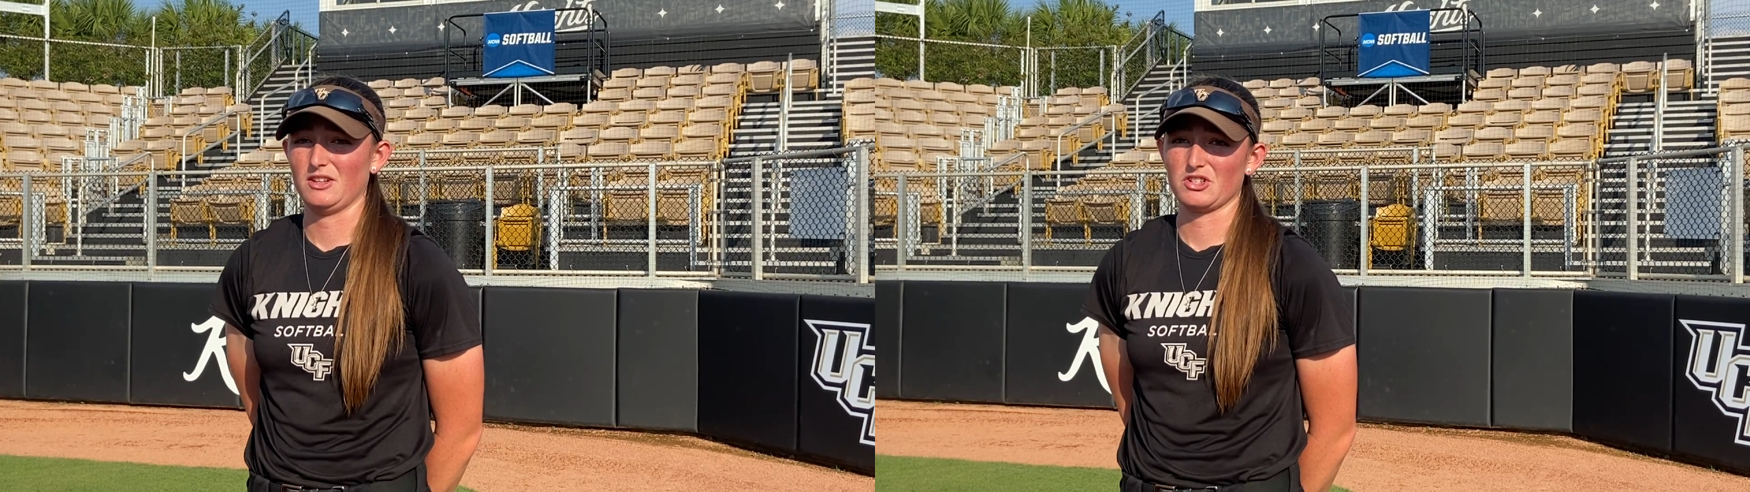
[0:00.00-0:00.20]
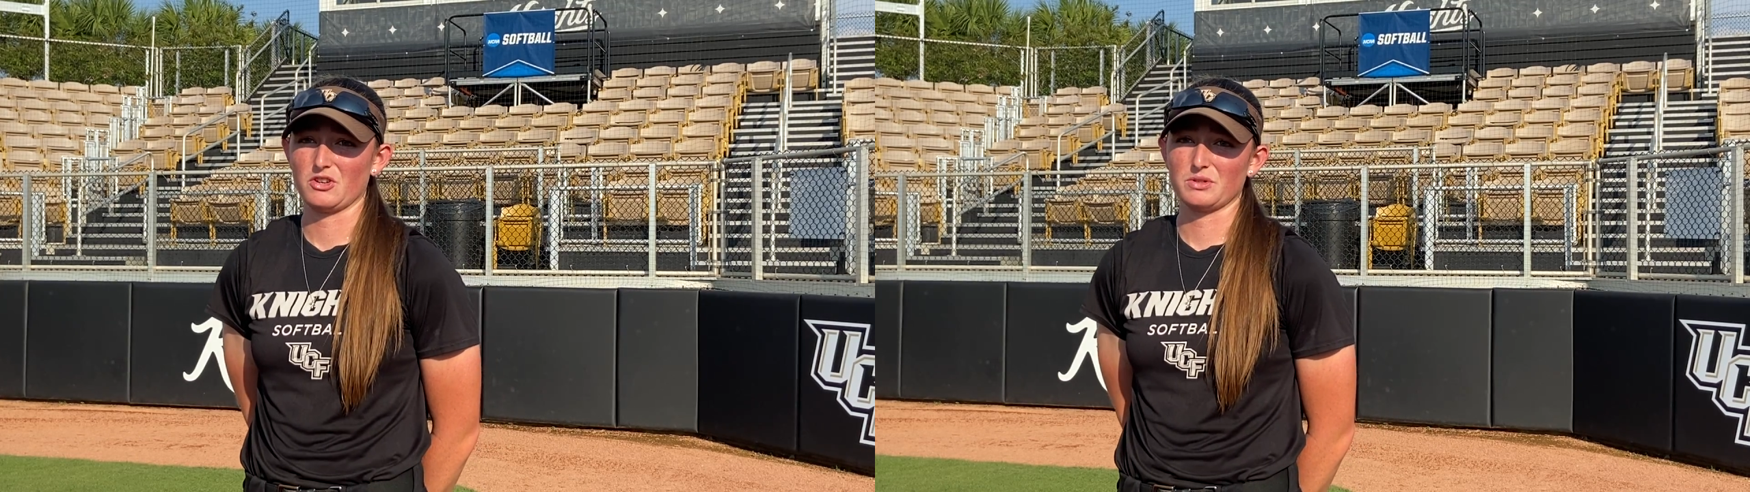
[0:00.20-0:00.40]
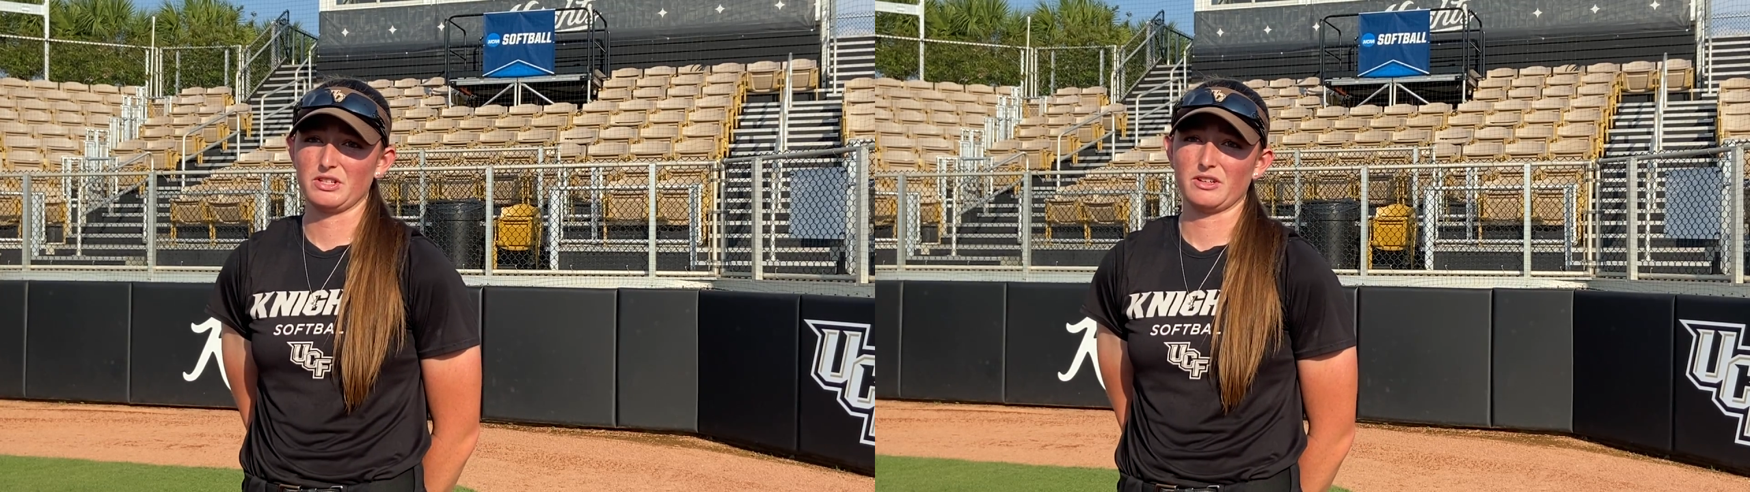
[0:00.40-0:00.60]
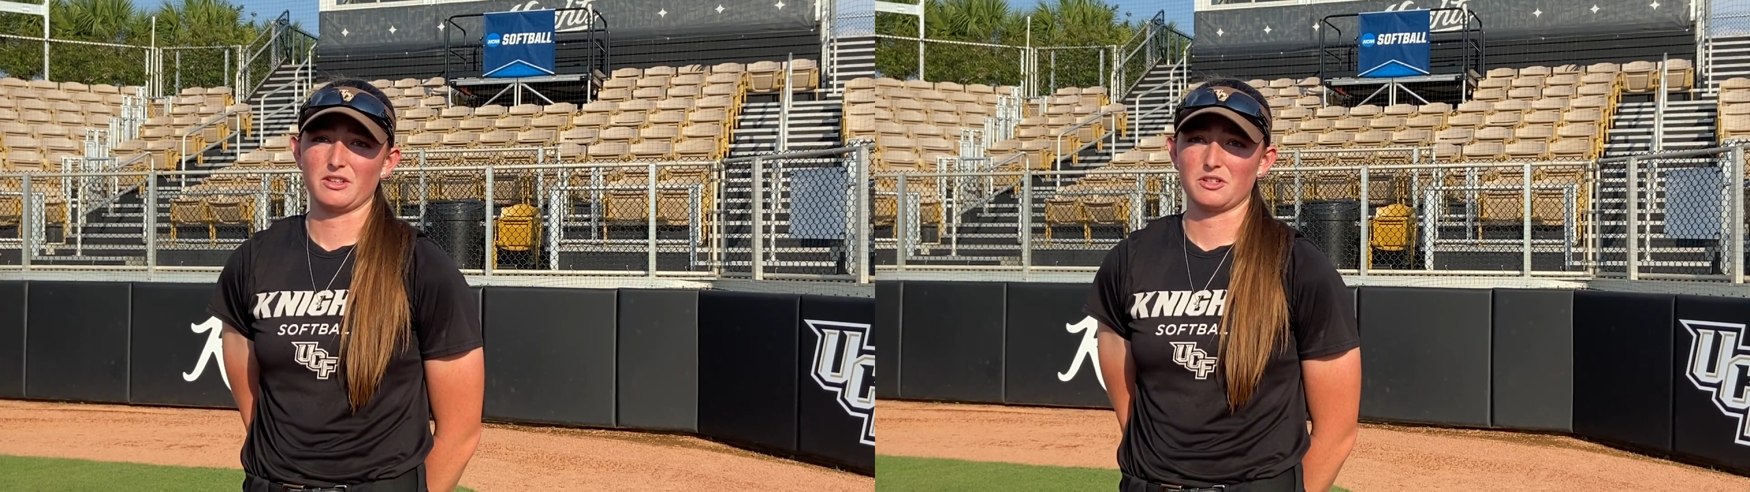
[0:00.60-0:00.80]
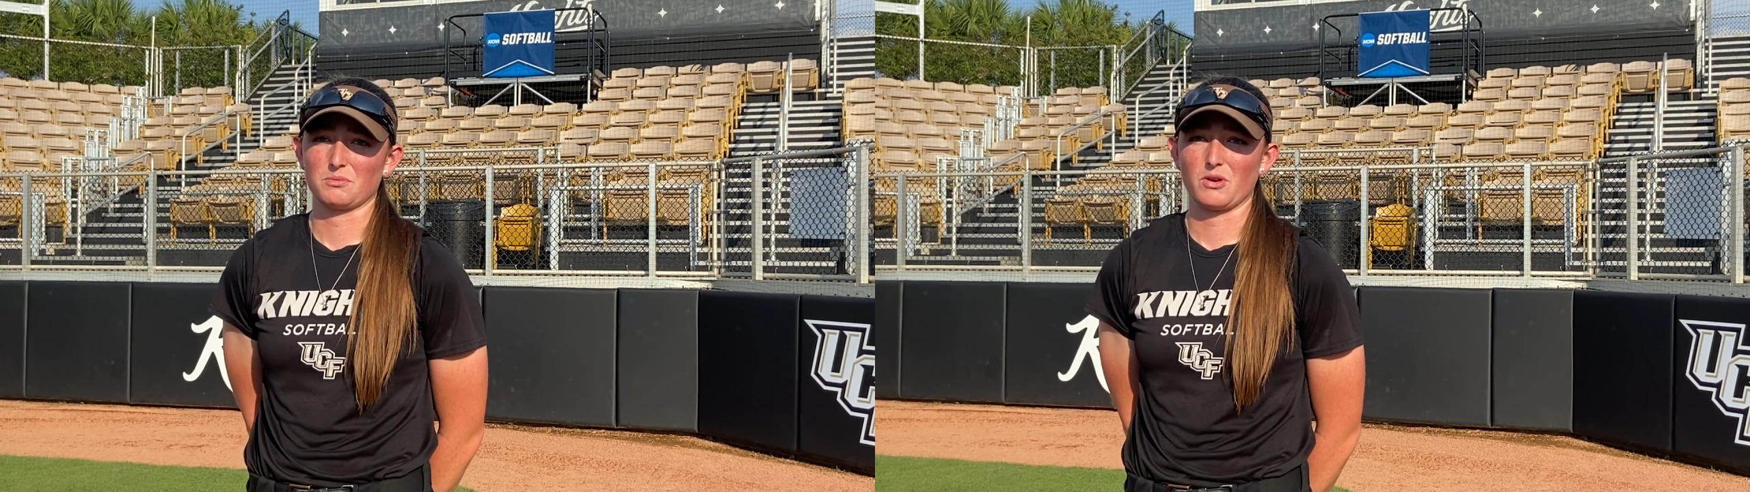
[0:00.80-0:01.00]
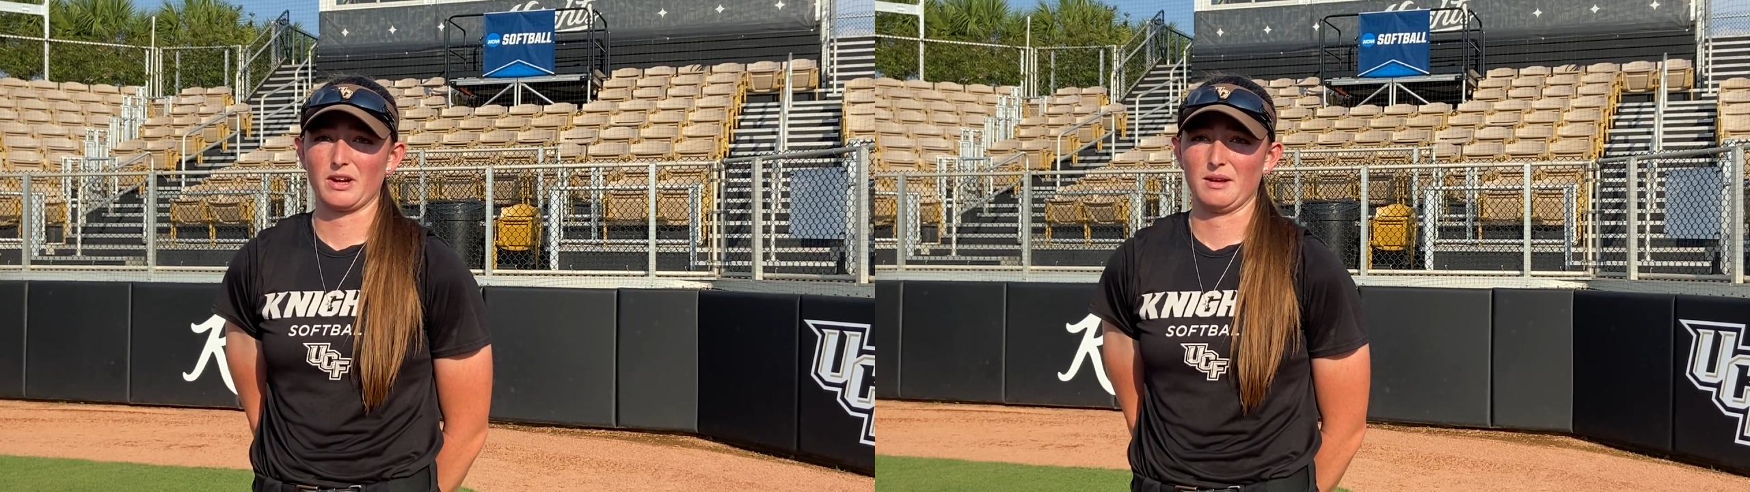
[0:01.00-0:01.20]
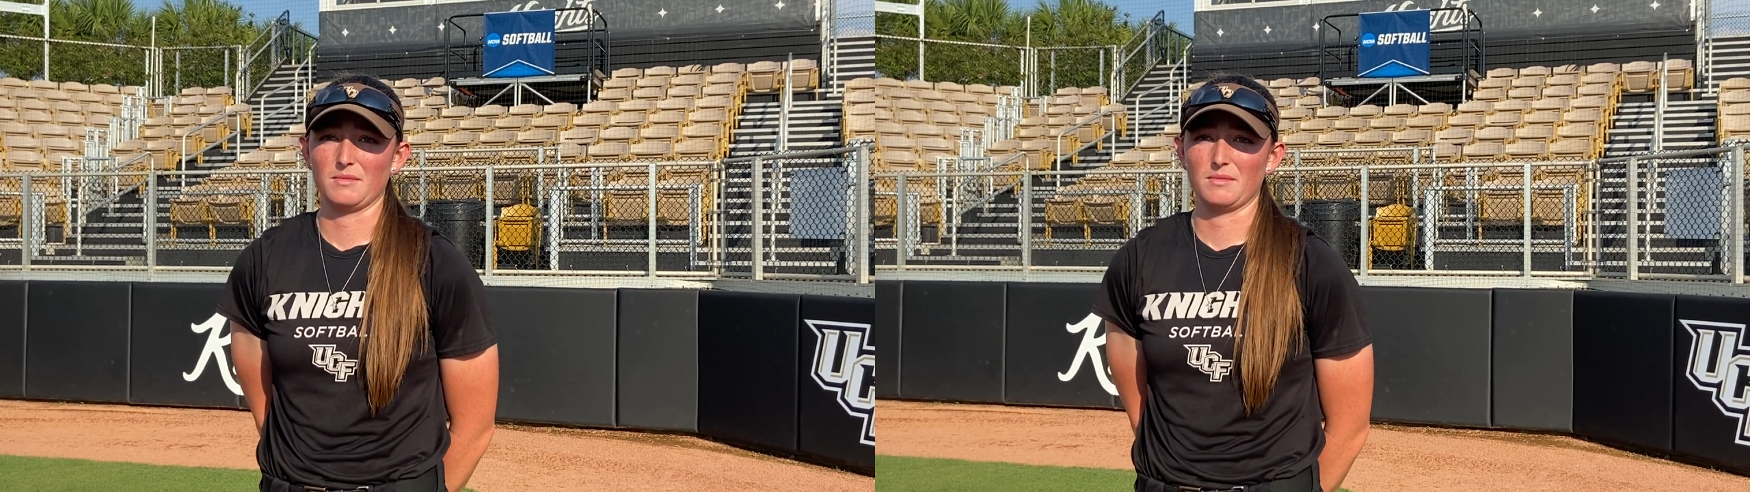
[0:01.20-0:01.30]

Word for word: there's no ceiling on this program.